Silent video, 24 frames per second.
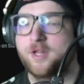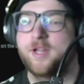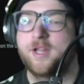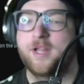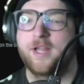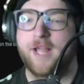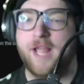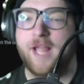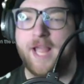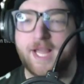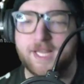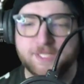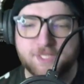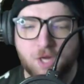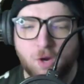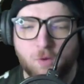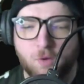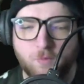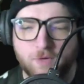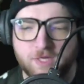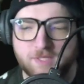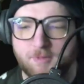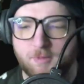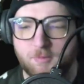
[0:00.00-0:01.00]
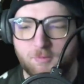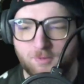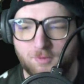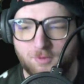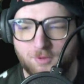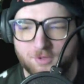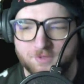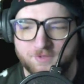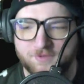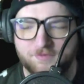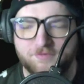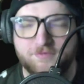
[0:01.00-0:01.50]
has always been one of
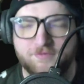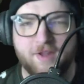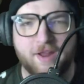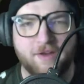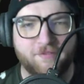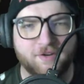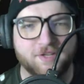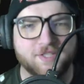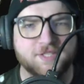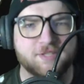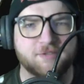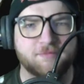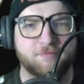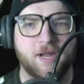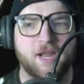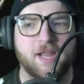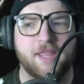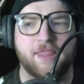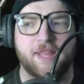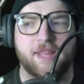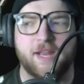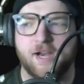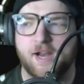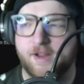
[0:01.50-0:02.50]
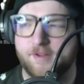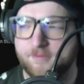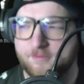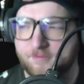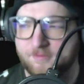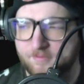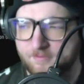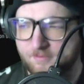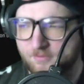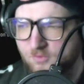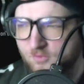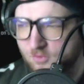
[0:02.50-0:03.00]
those favorites of mine that I've
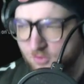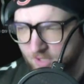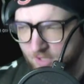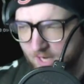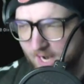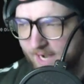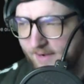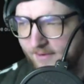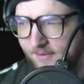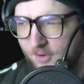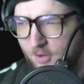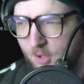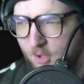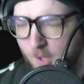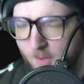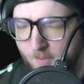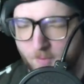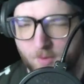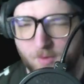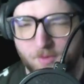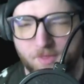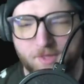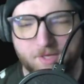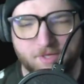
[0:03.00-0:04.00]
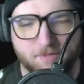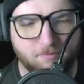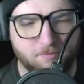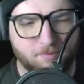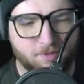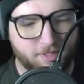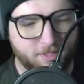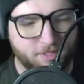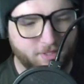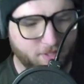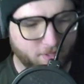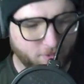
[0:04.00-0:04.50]
kind of grown up with
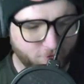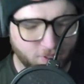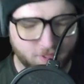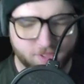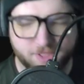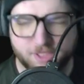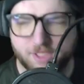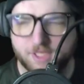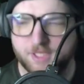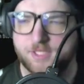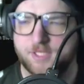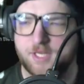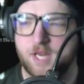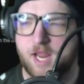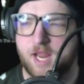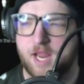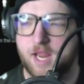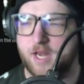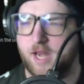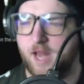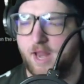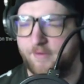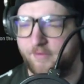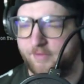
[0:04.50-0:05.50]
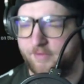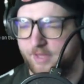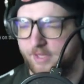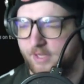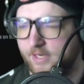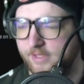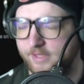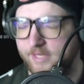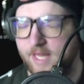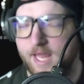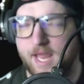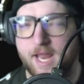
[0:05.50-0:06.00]
the Young Justice and everything
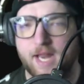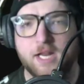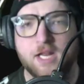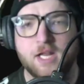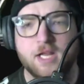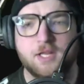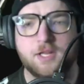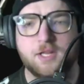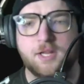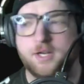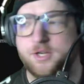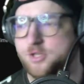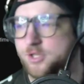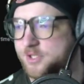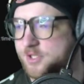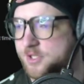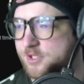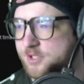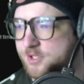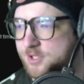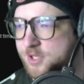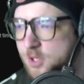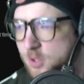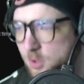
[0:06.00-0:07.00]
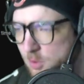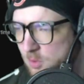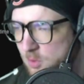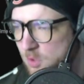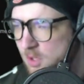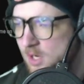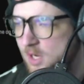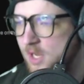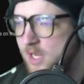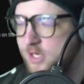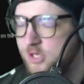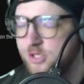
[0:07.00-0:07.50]
like that, and Justice 2.
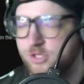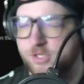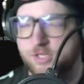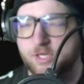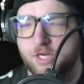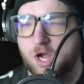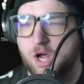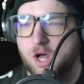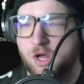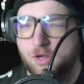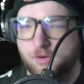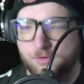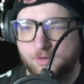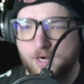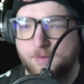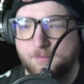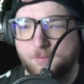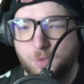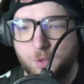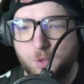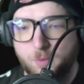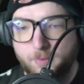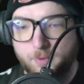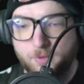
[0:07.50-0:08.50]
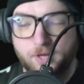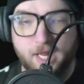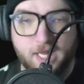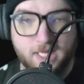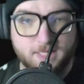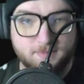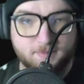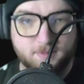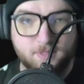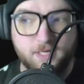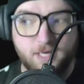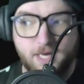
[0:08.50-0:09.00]
Just all around, Blue Beetle has
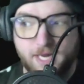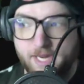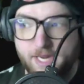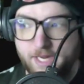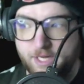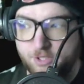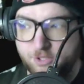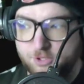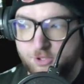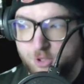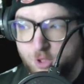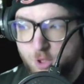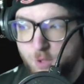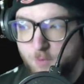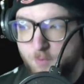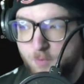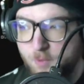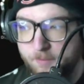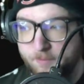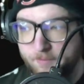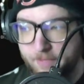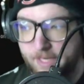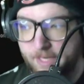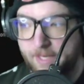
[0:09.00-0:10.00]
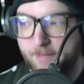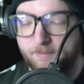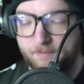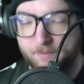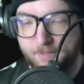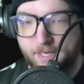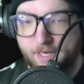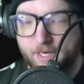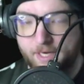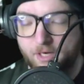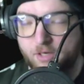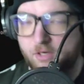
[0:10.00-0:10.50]
been a super big
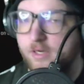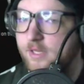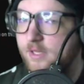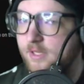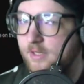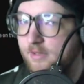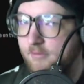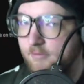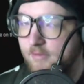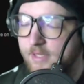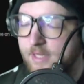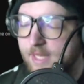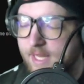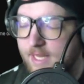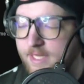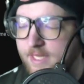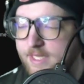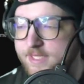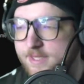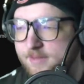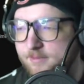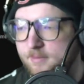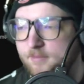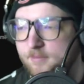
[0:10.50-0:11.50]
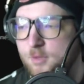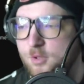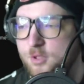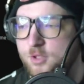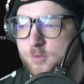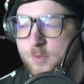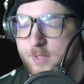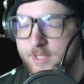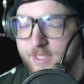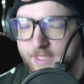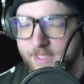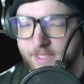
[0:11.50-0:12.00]
player in at least the most
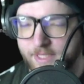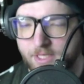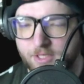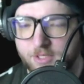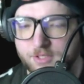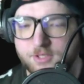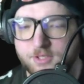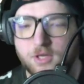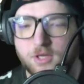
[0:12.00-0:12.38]
recent years